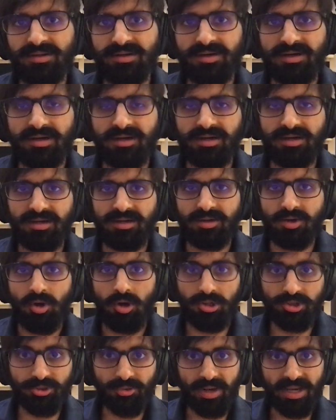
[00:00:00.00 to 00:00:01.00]

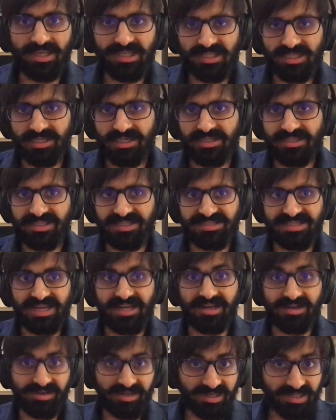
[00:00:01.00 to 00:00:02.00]
although I learned this
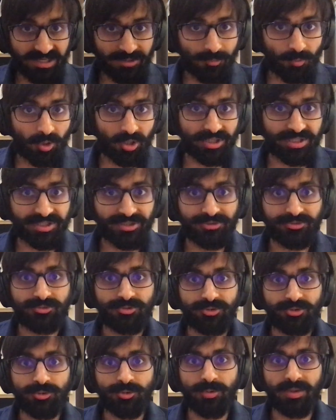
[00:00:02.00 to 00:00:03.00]
and I really wanted
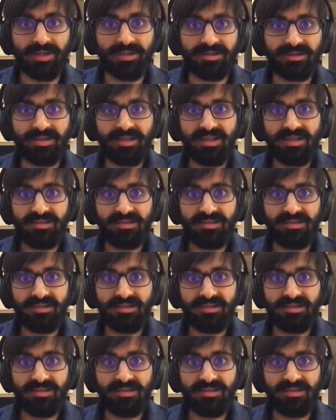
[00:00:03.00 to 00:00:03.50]
to do it.